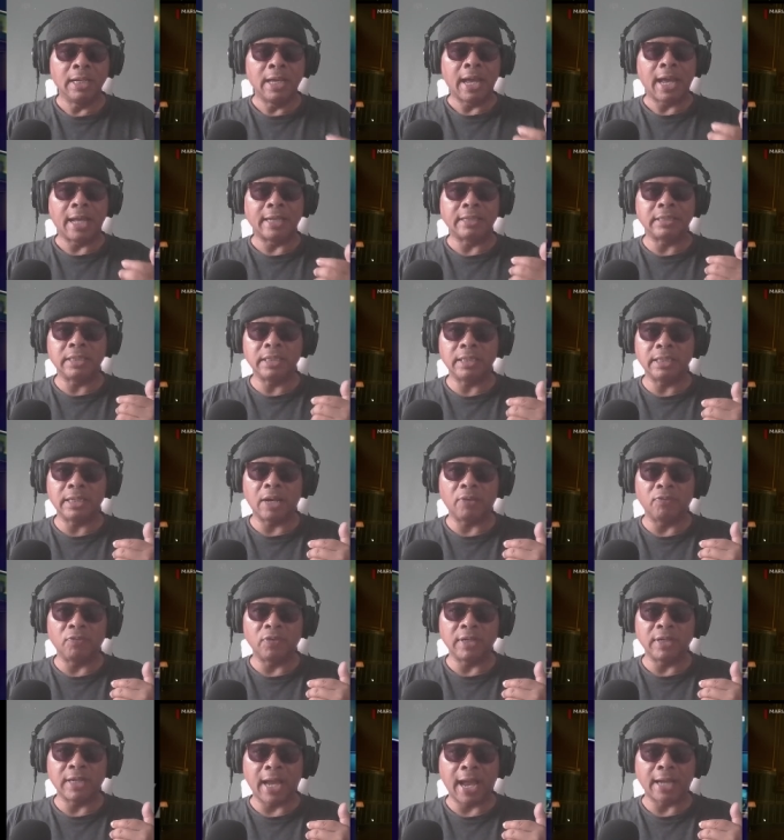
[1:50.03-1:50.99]
I did a
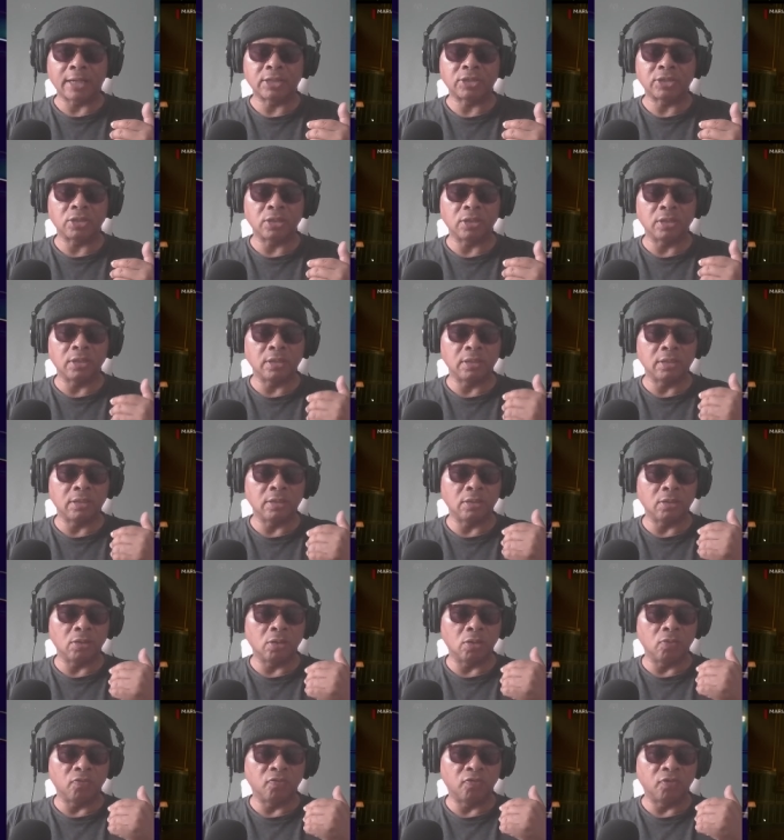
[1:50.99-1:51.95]
reaction
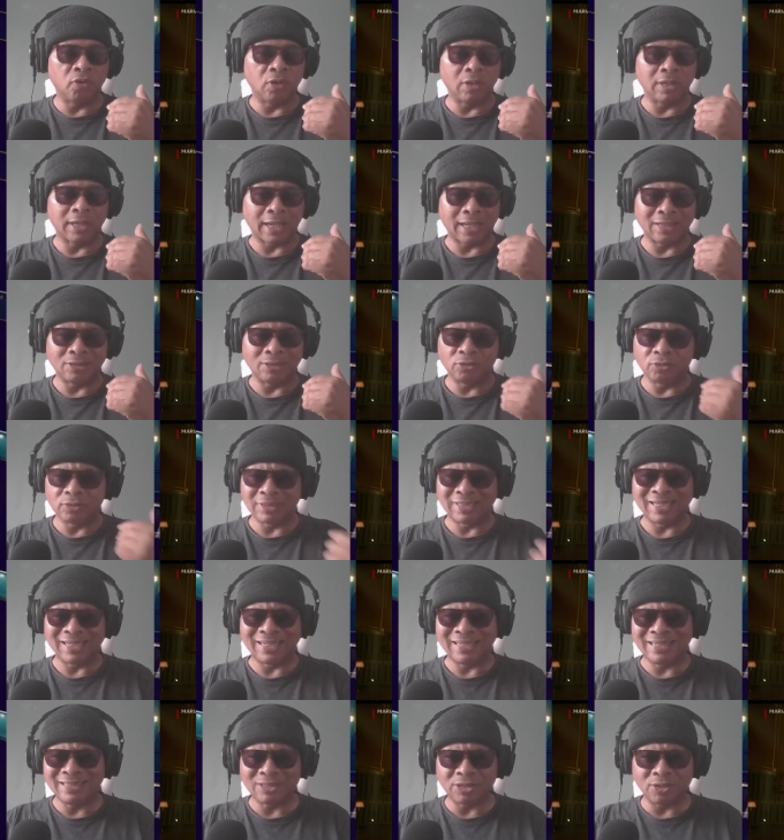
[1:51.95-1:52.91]
for like a little
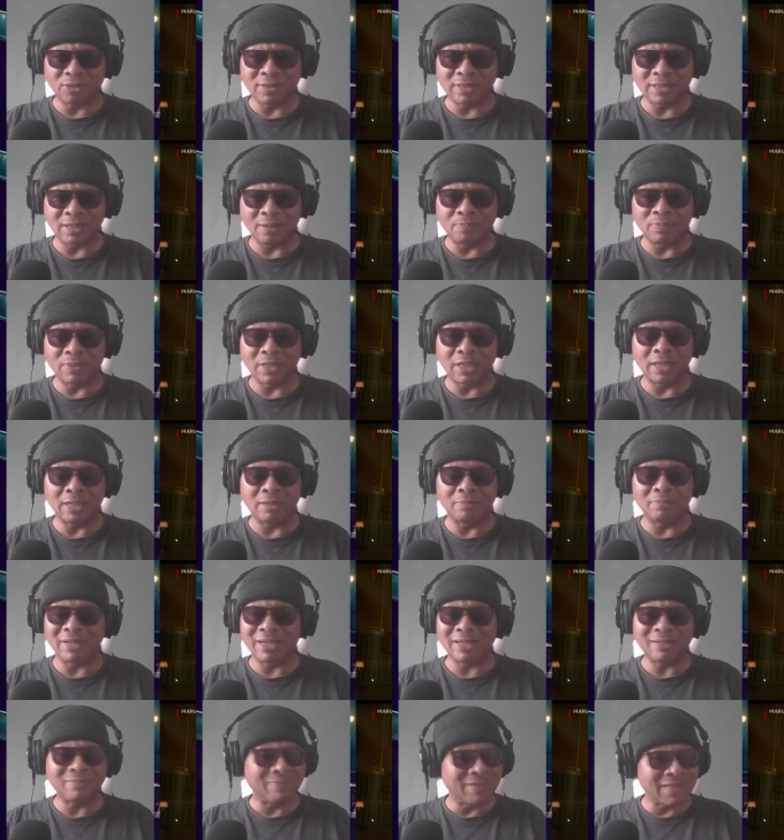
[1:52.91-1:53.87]
teaser or something,
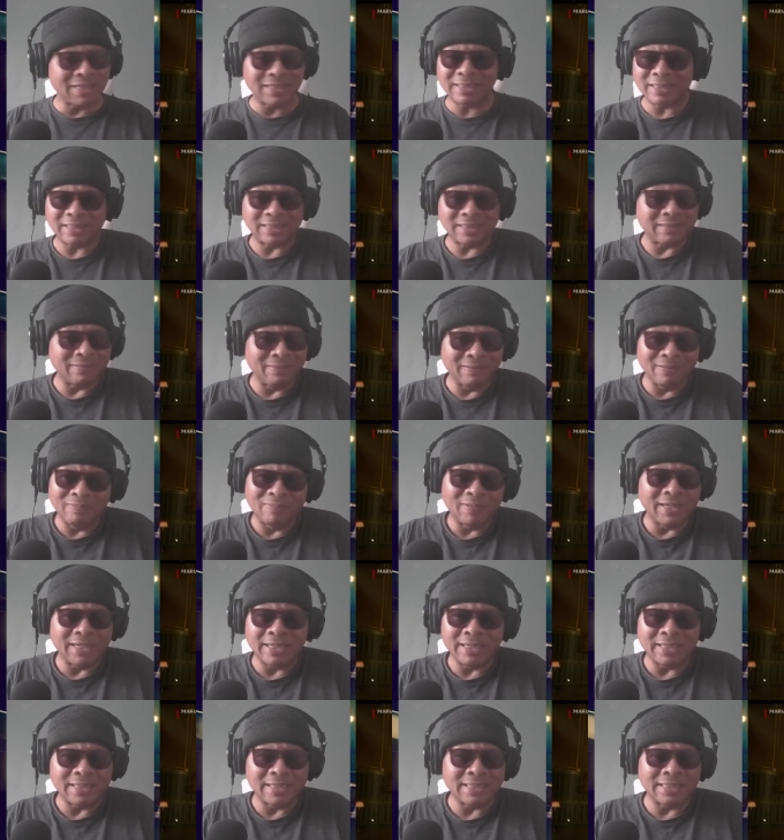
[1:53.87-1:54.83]
but it really, it
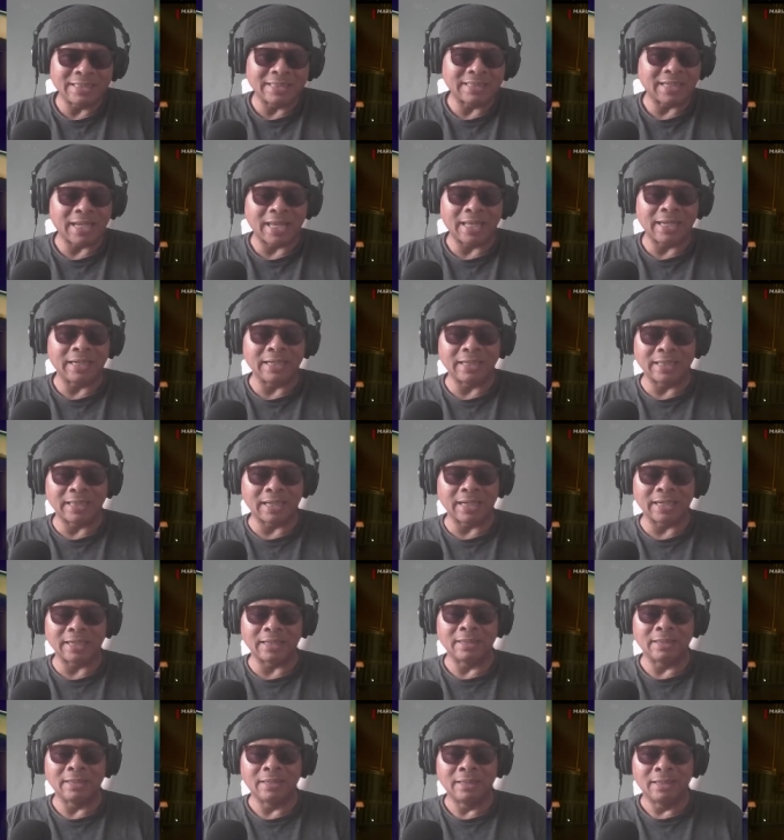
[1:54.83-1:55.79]
really didn't say
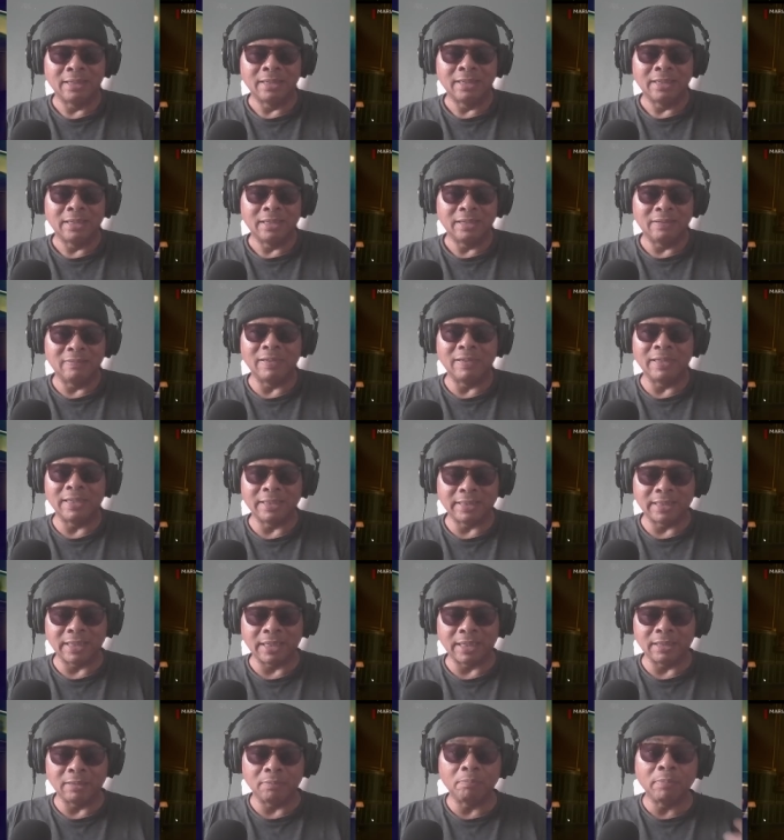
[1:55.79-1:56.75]
anything. It really
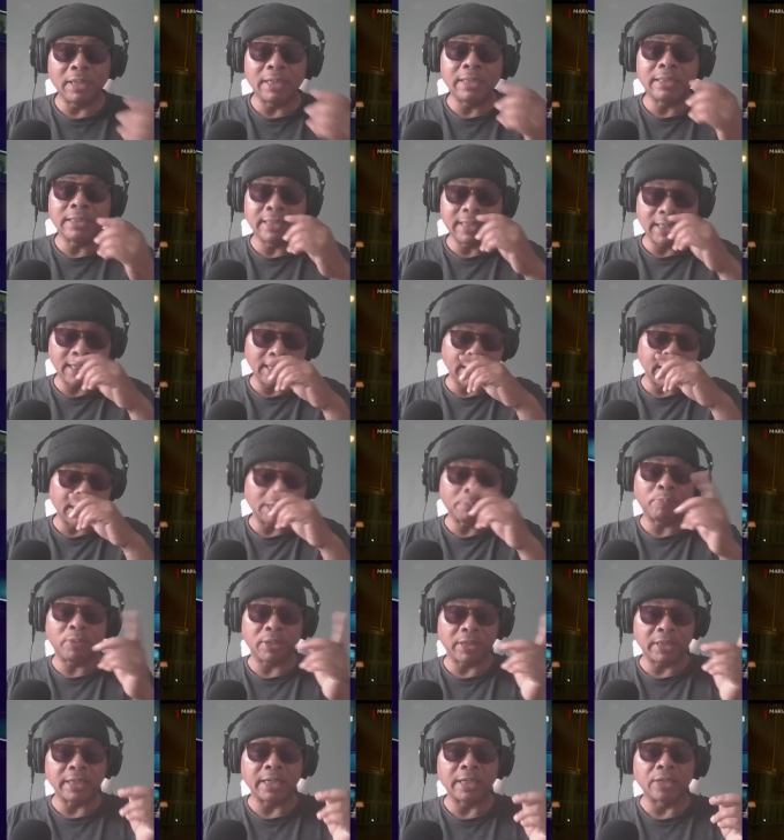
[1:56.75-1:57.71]
didn't, but it did look
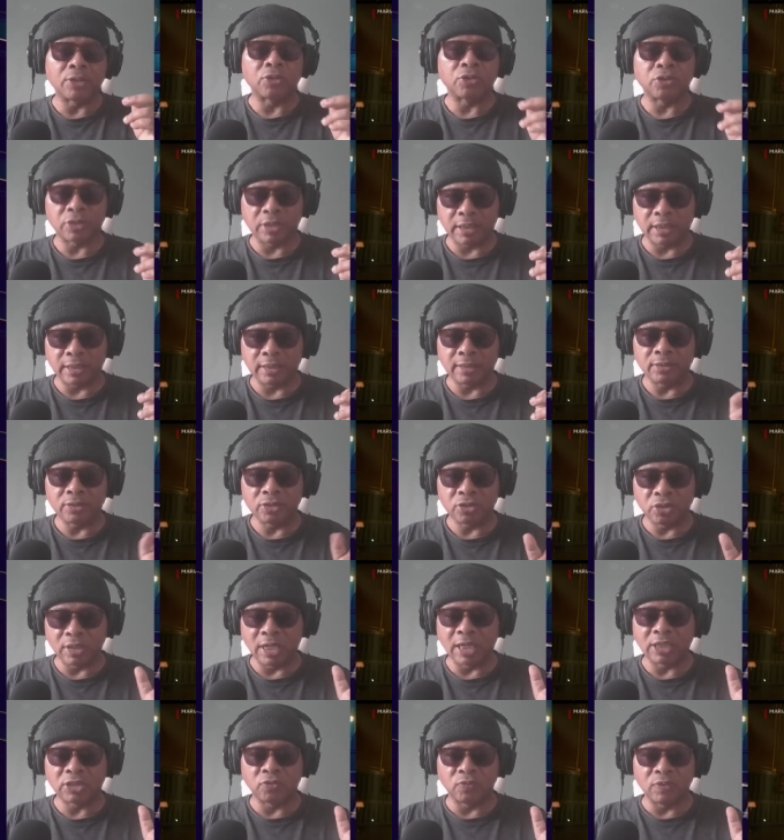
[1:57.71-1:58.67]
pretty interesting. So
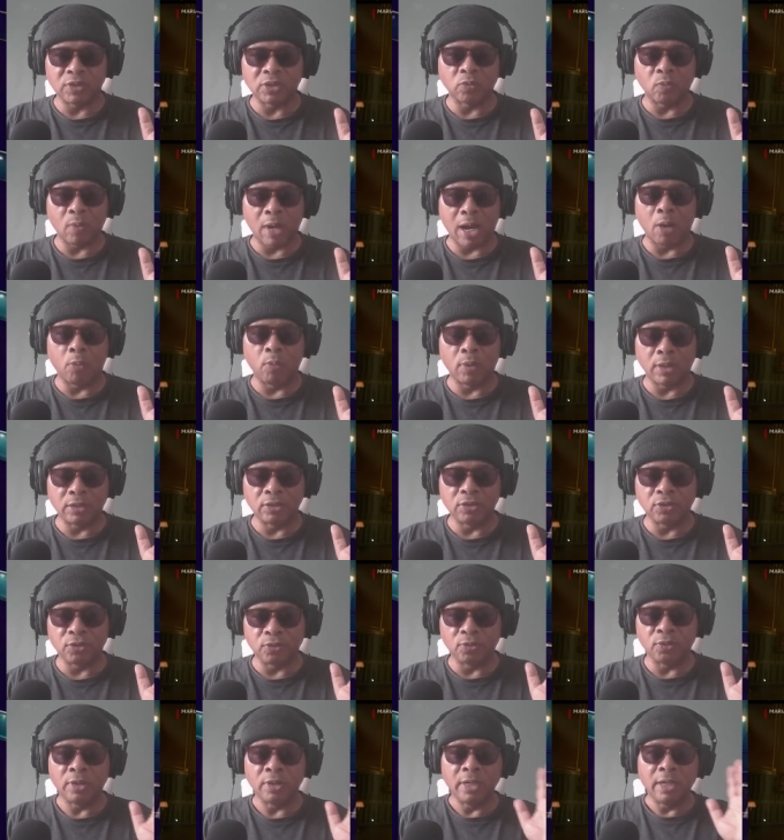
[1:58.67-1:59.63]
that's the reason why I want
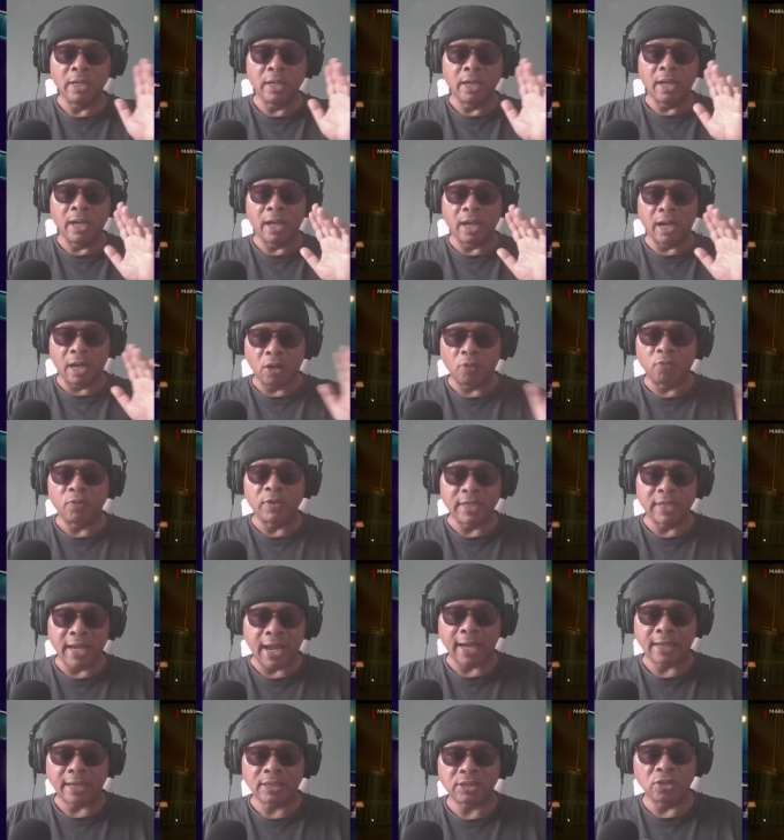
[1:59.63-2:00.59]
to do a
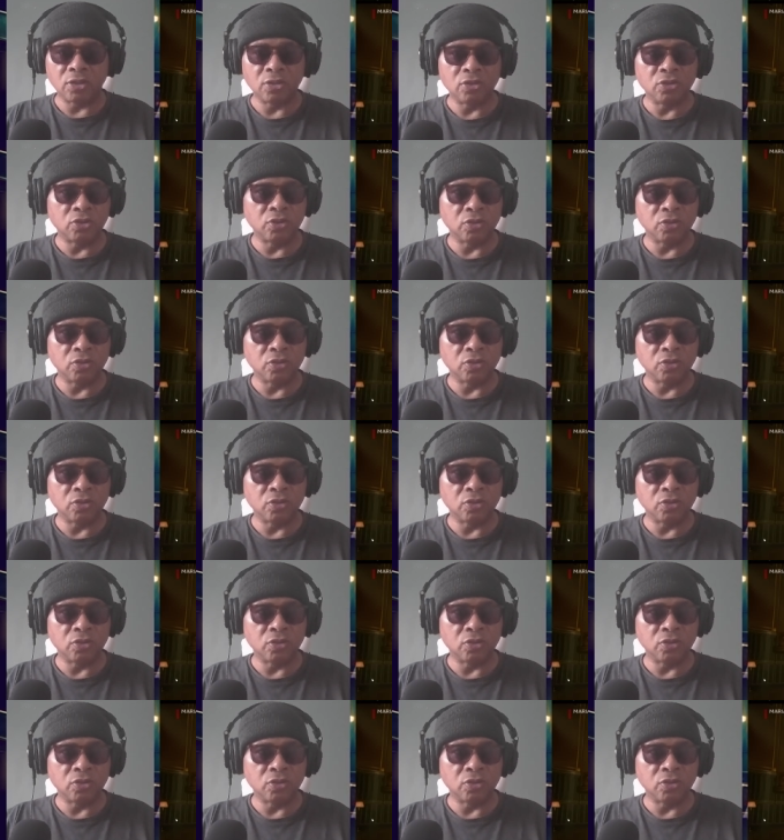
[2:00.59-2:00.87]
reaction